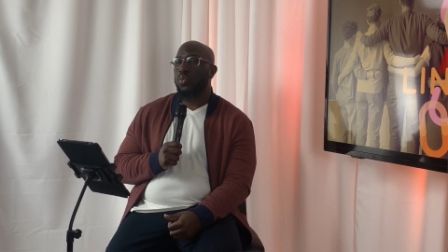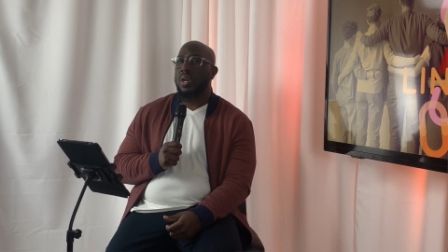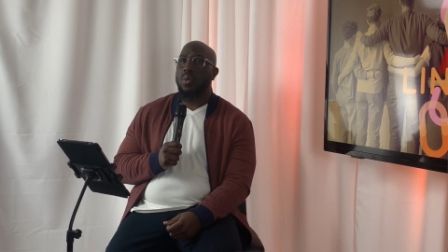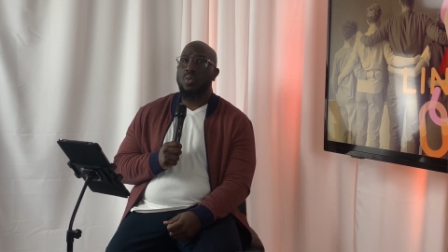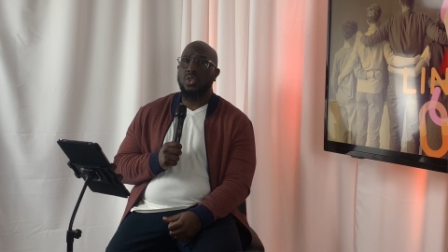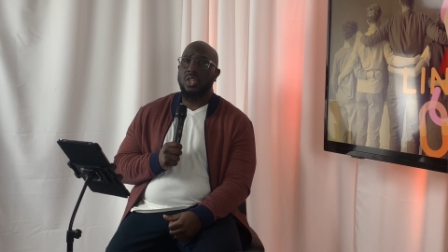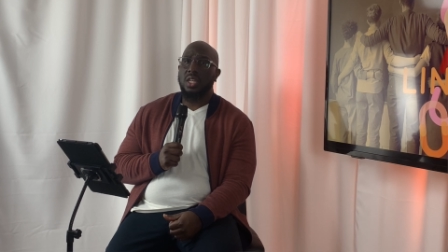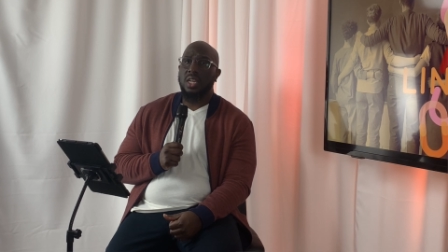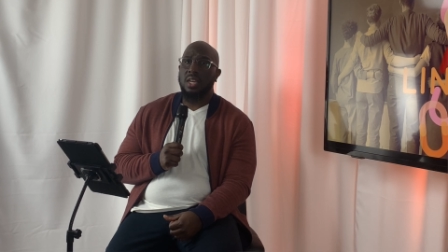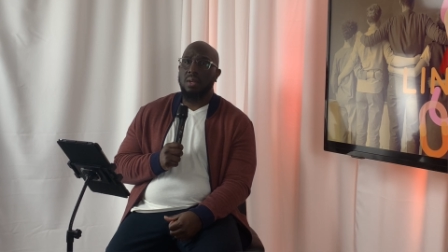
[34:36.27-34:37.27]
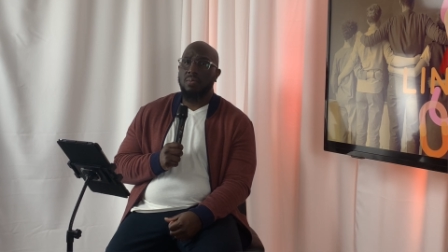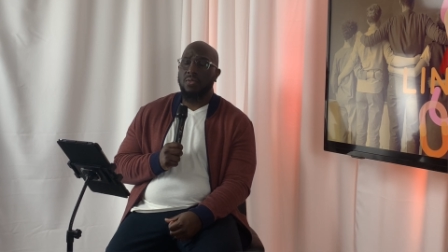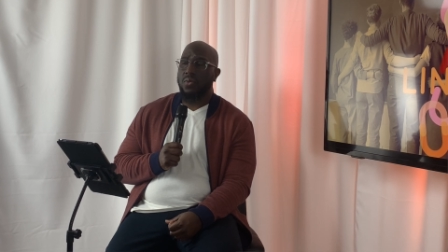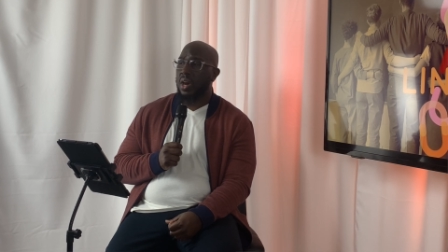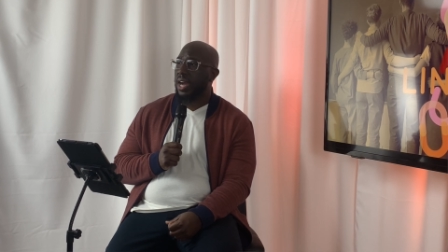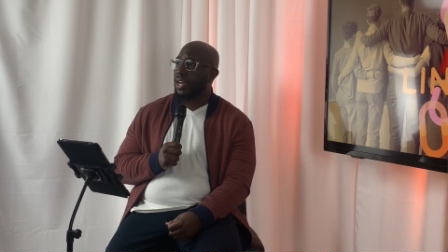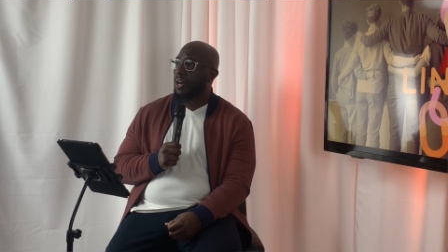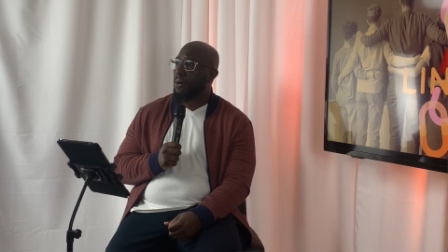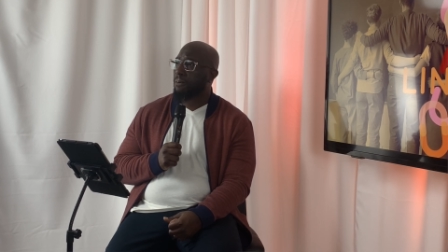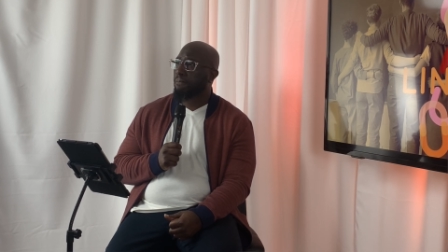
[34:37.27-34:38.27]
Here's what I want you to get before
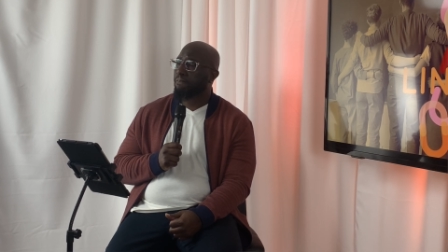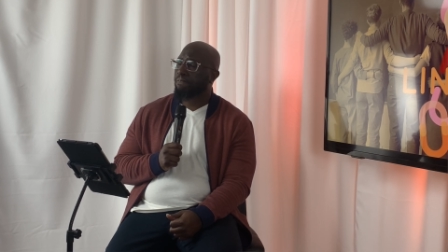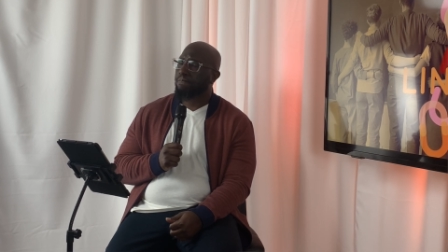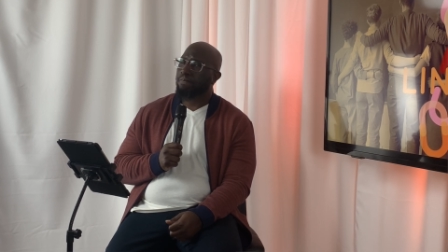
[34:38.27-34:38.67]
I go